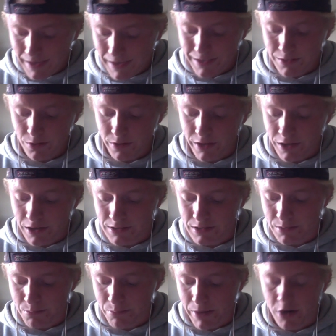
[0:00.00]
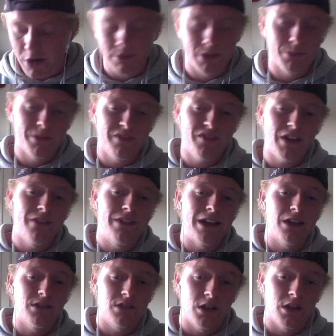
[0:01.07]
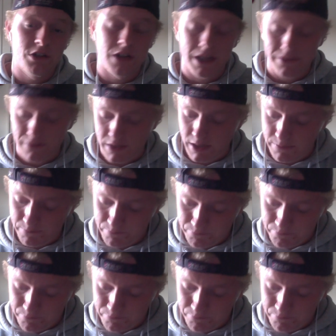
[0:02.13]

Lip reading: He's only costing the bare minimum $5,000 on draft day.